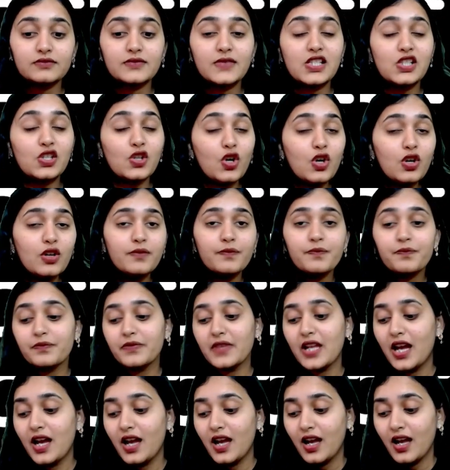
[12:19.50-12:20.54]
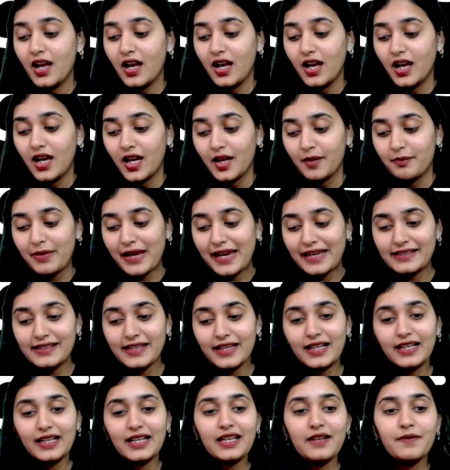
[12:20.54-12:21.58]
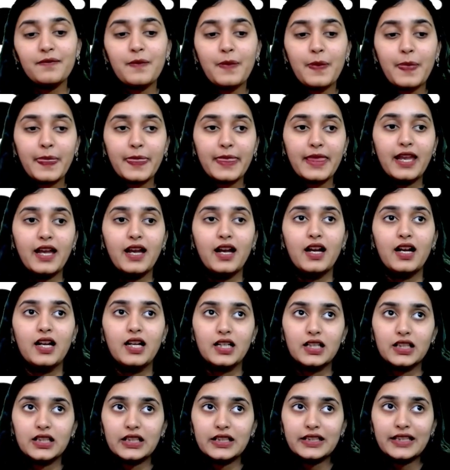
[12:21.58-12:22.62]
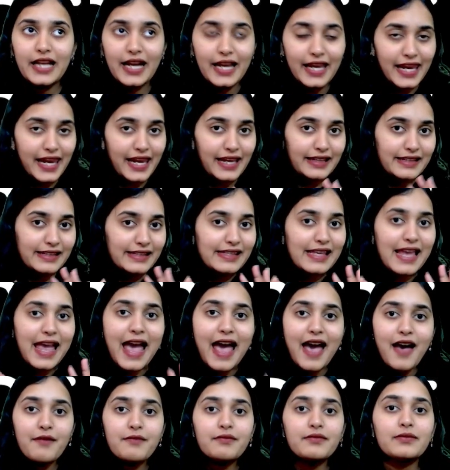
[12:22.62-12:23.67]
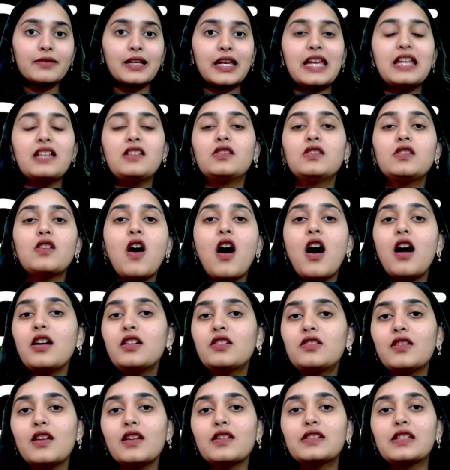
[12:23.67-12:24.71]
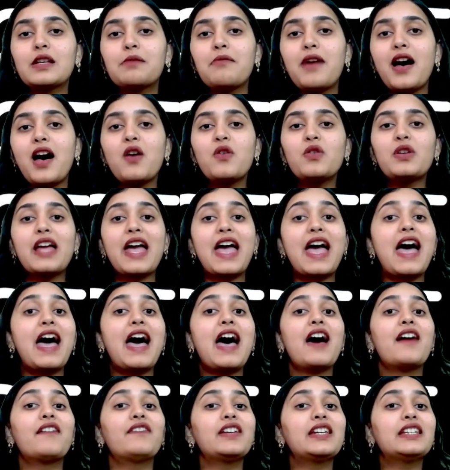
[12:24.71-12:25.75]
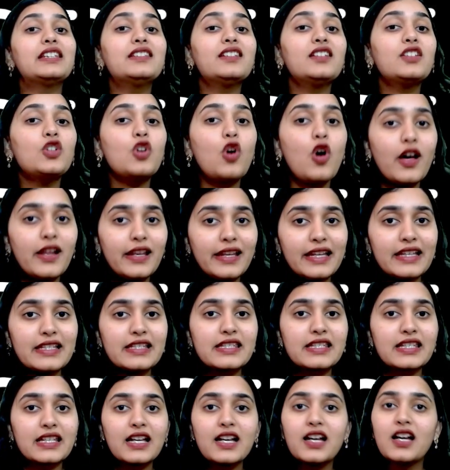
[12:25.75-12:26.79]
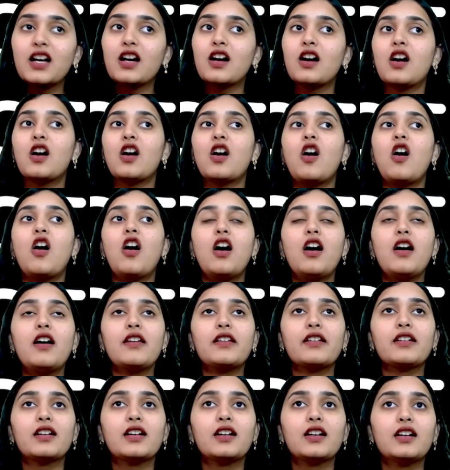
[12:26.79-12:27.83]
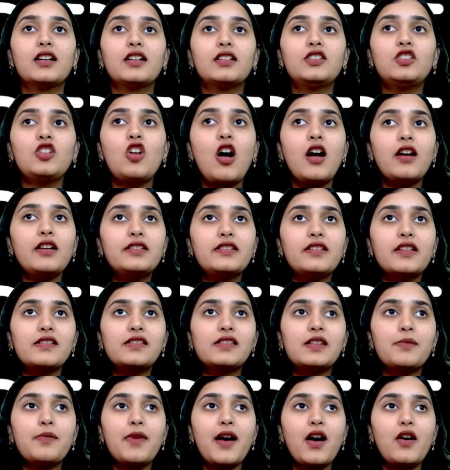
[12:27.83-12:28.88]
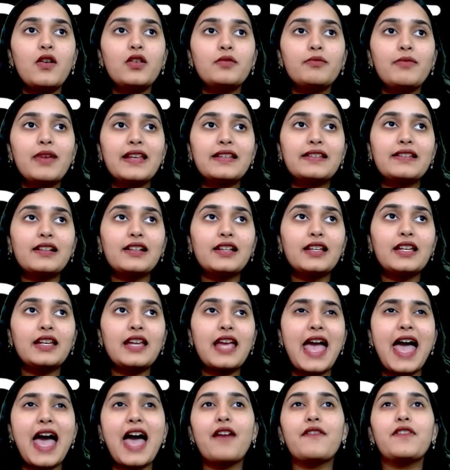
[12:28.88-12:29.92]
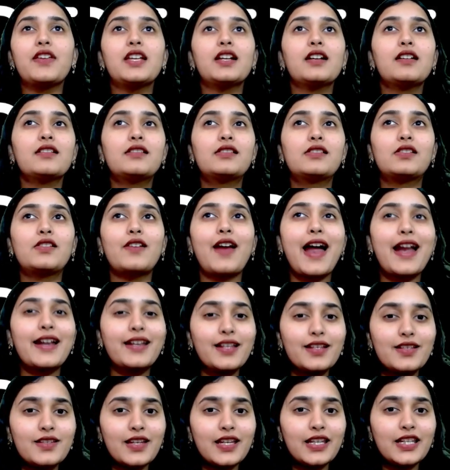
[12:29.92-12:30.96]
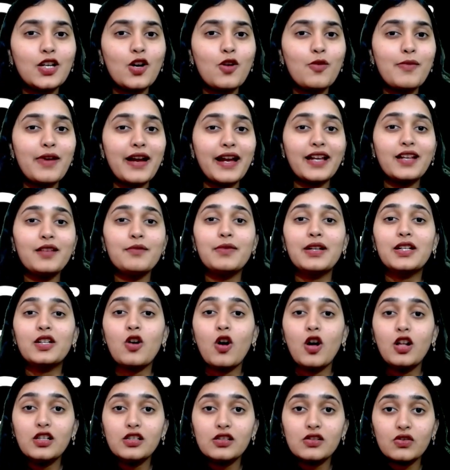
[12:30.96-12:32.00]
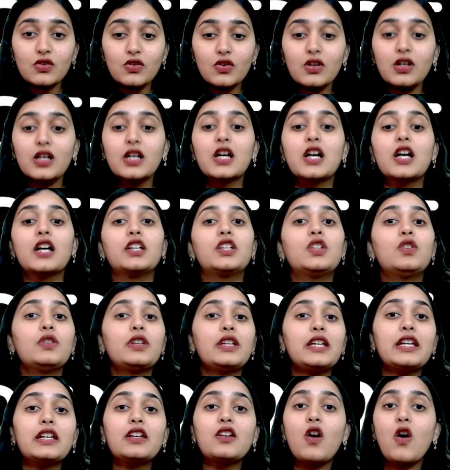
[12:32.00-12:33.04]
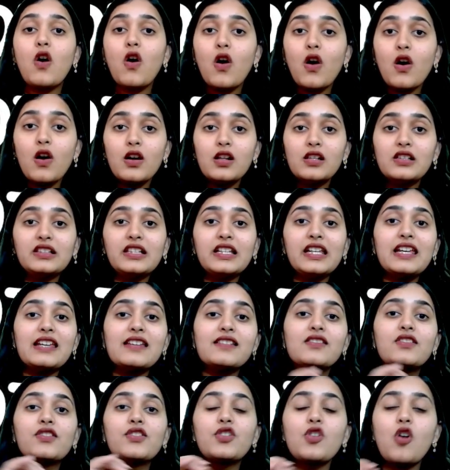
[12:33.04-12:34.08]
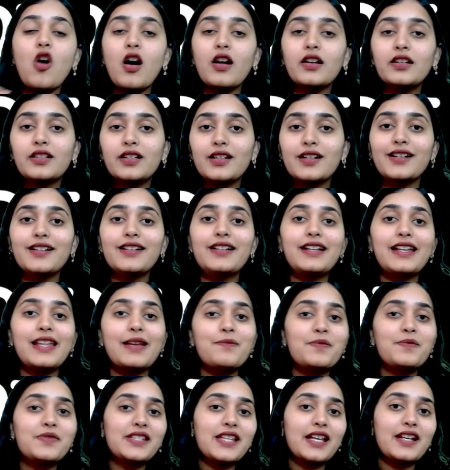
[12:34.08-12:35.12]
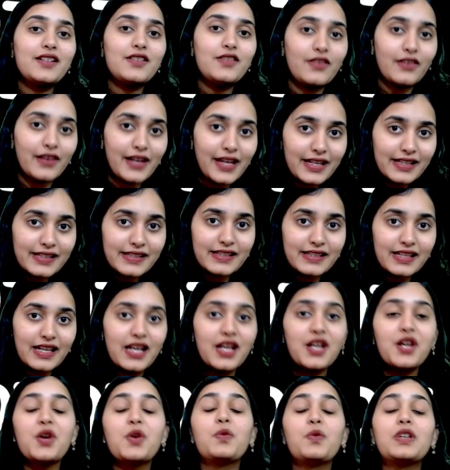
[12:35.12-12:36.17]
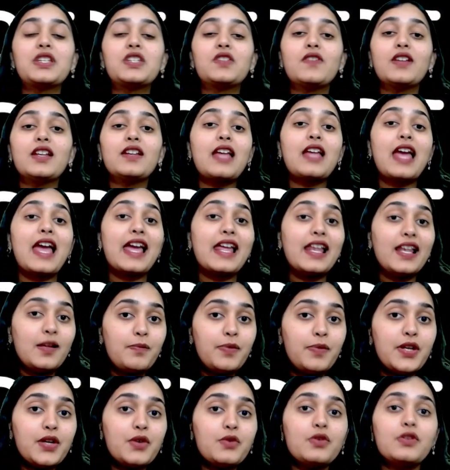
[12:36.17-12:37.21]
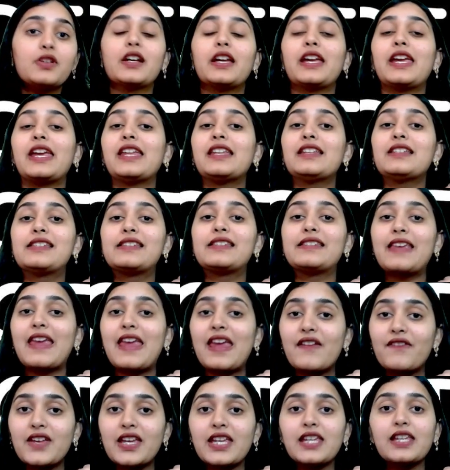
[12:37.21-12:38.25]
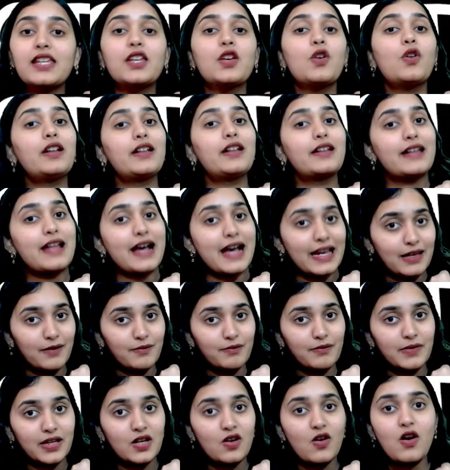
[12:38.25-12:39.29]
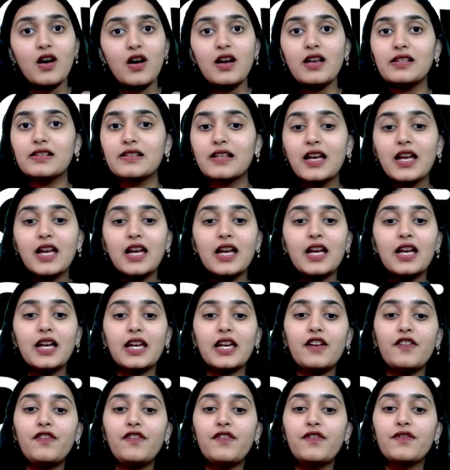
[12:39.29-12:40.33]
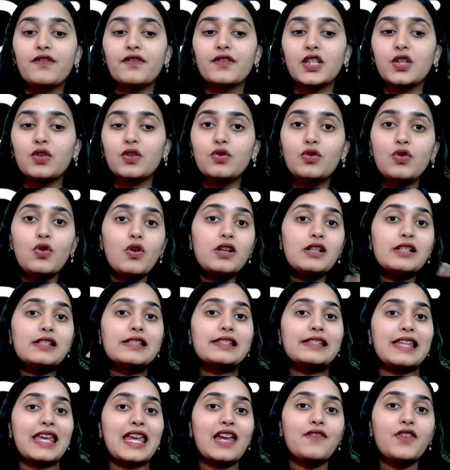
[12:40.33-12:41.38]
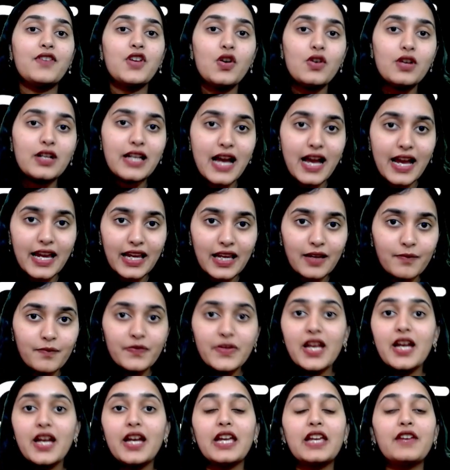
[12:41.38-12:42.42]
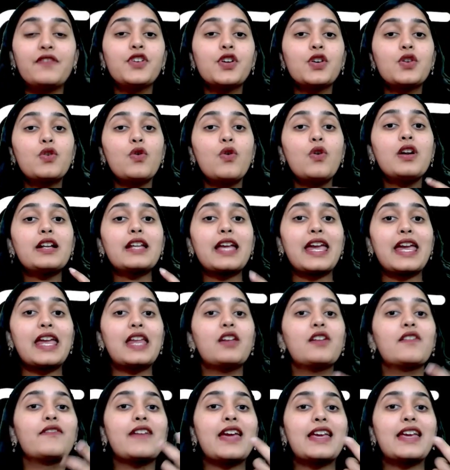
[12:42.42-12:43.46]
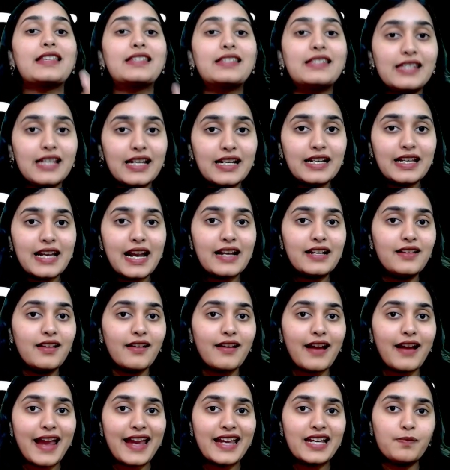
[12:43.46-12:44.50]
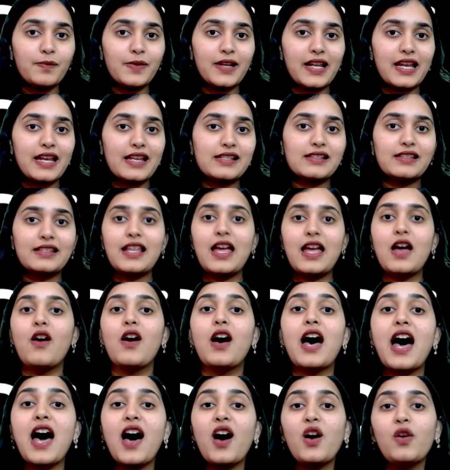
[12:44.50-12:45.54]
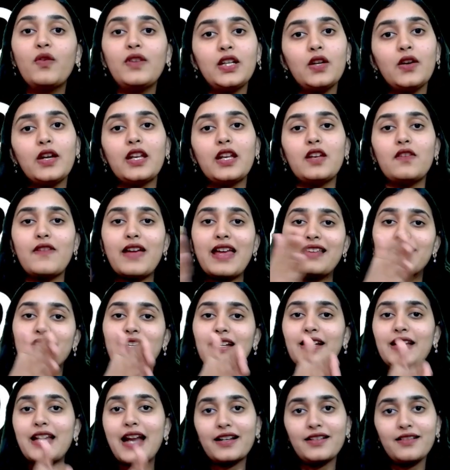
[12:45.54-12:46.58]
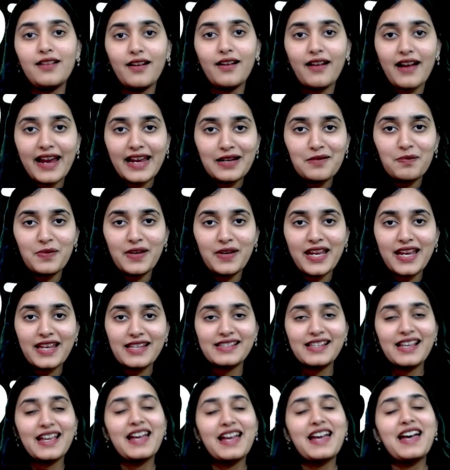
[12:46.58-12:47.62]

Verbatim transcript: so basically the exam is not just about having the knowledge or not just about basically having a strategy in your mind, but also you need all these shortcut tips and tricks which will help you in saving your time because if you don't save your time, if you don't invest it at the right place, now how will you invest it at the right place?